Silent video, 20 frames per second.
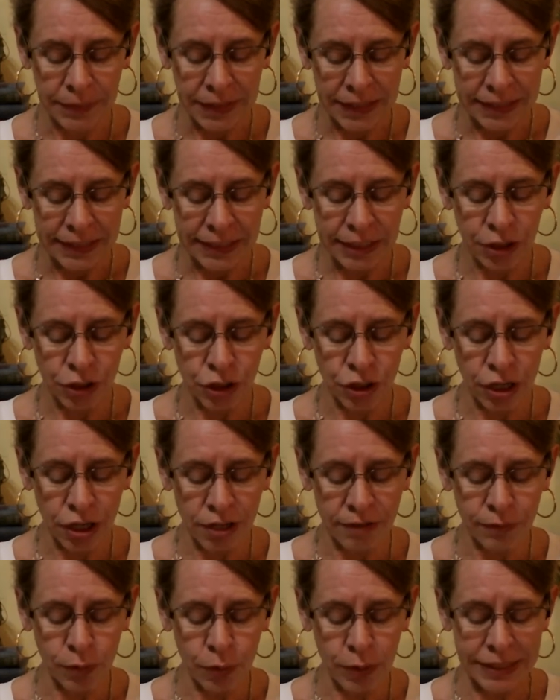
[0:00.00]
he heard
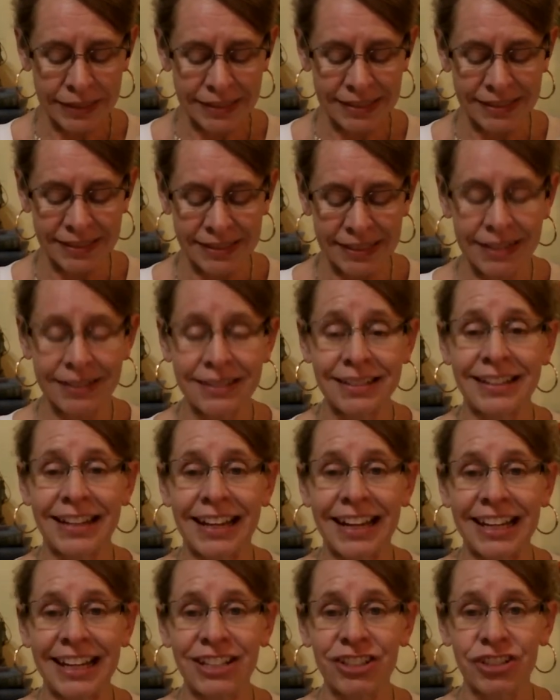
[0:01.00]
our voice, and sent an
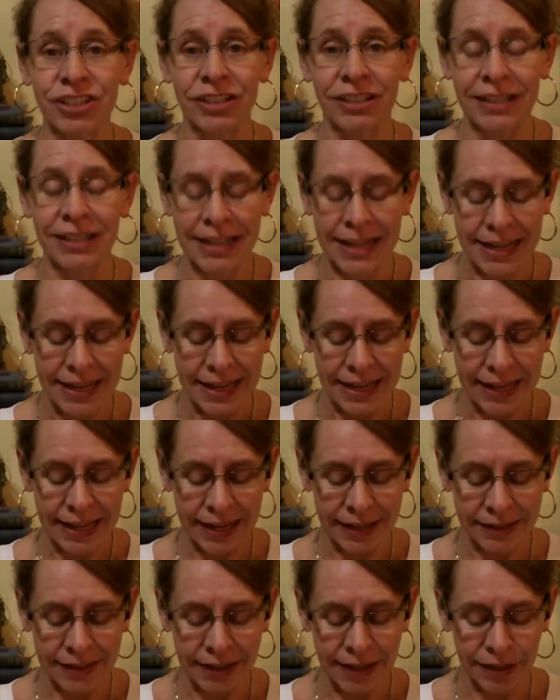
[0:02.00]
angel,
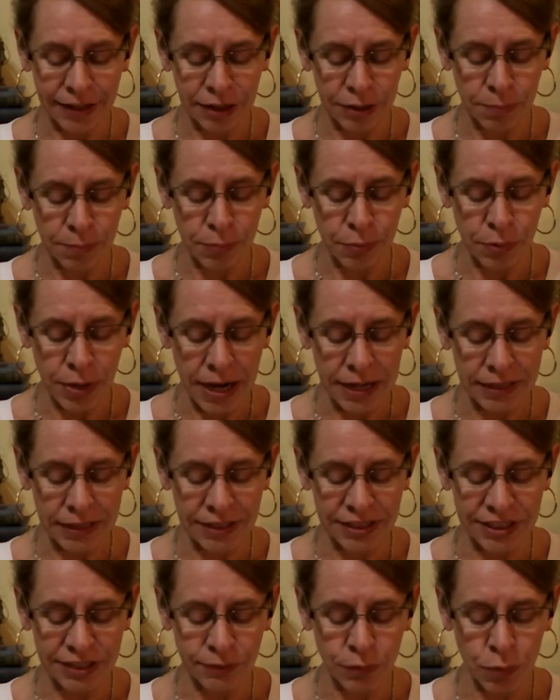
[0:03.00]
and hath brought
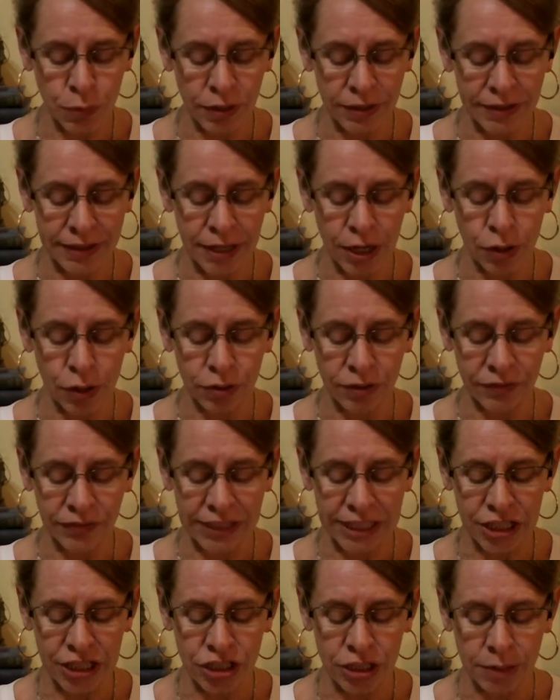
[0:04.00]
us forth out of
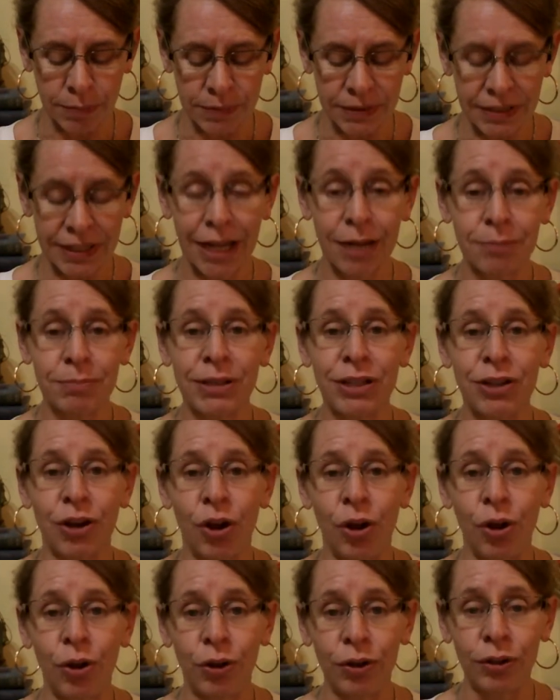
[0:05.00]
Egypt. And
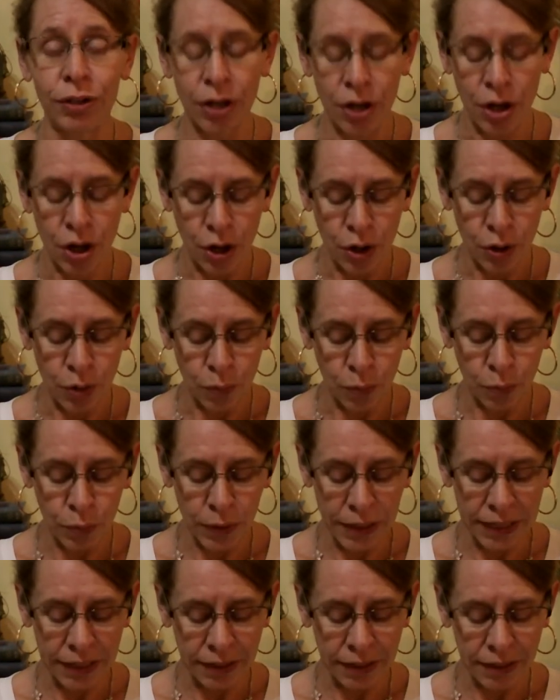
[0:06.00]
behold,
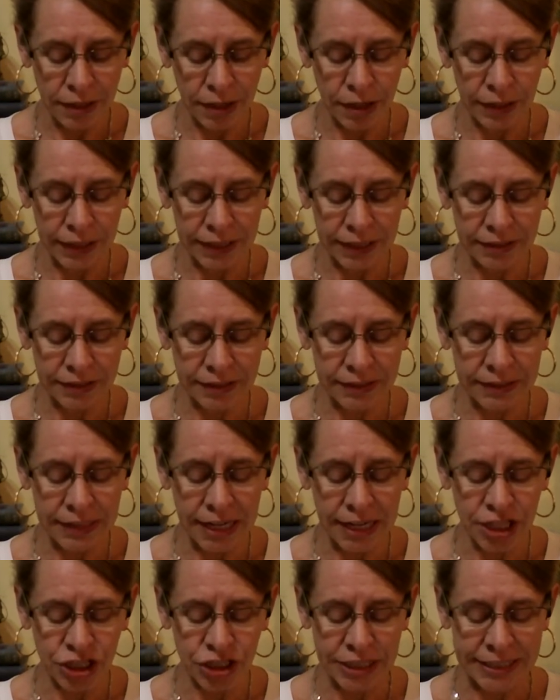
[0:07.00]
we are in
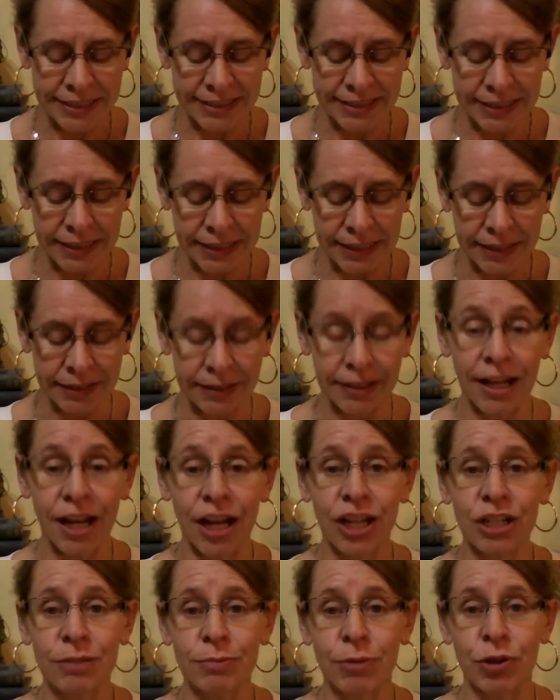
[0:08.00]
Kadesh, a city in the
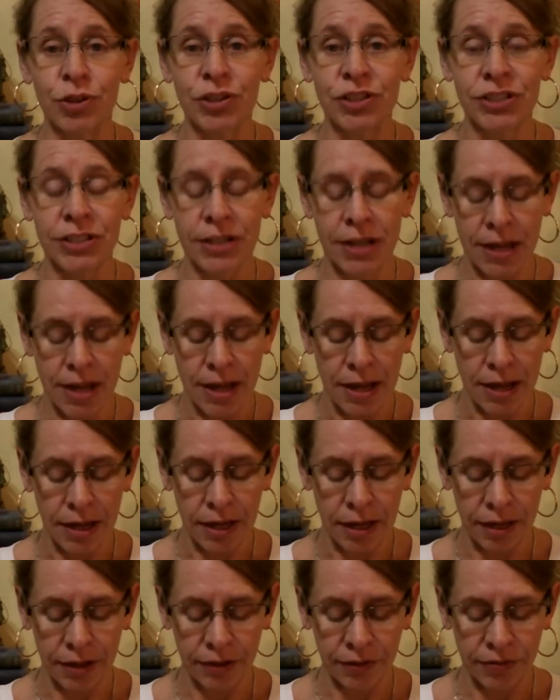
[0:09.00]
uttermost
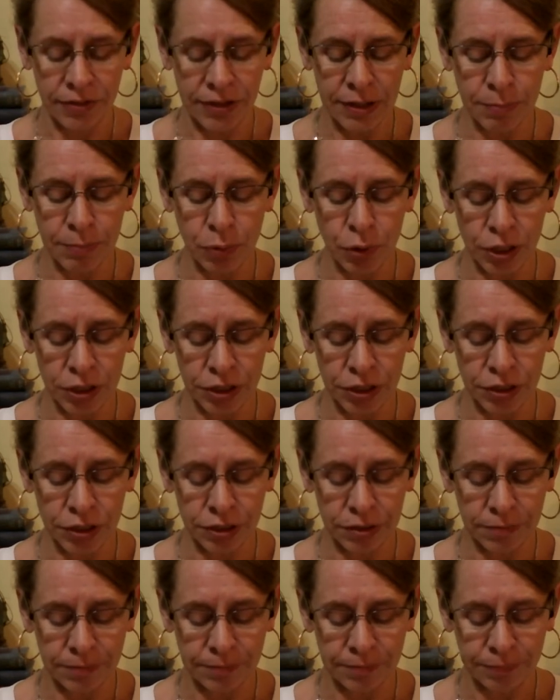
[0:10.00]
of the border.
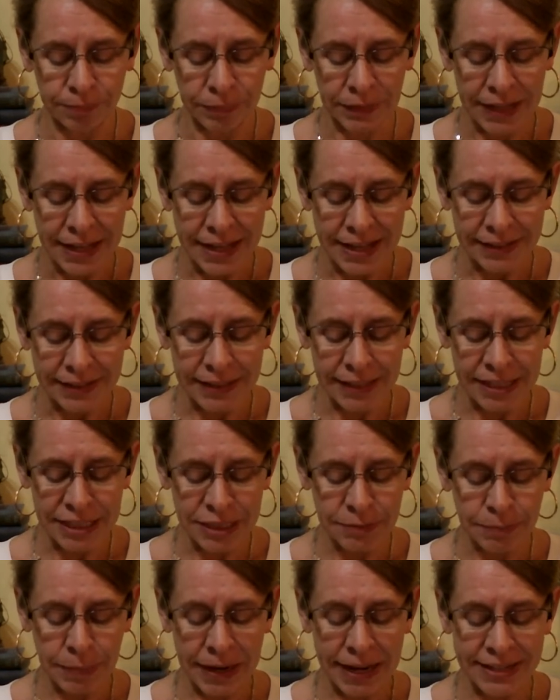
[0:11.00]
Let
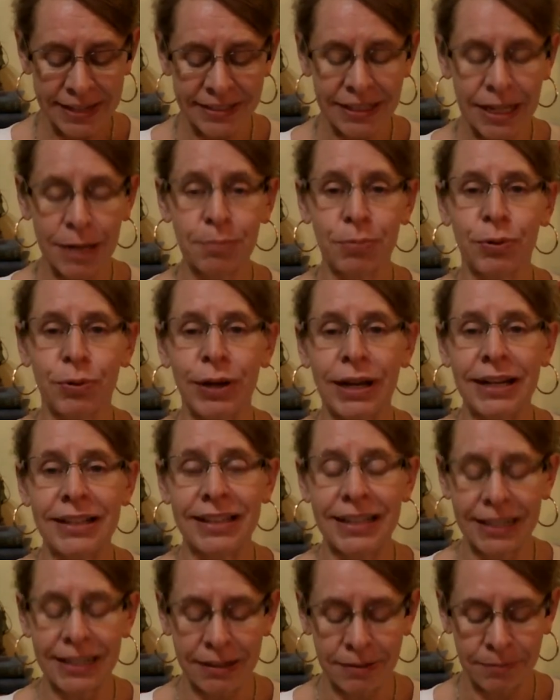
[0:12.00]
us pass, I pray
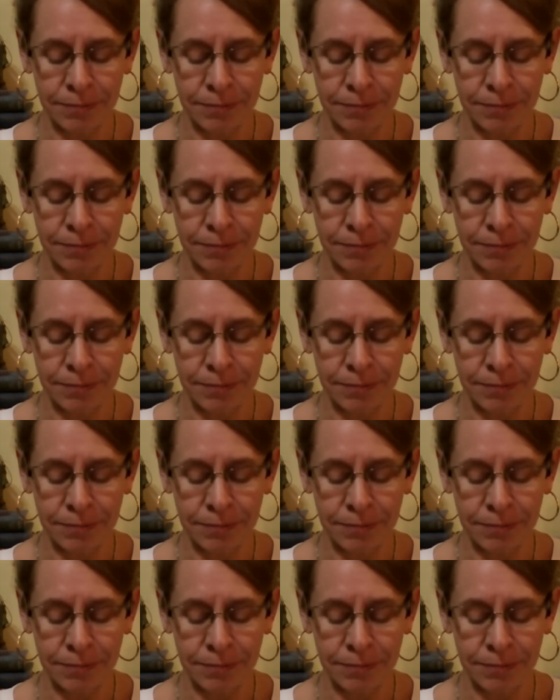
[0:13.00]
thee,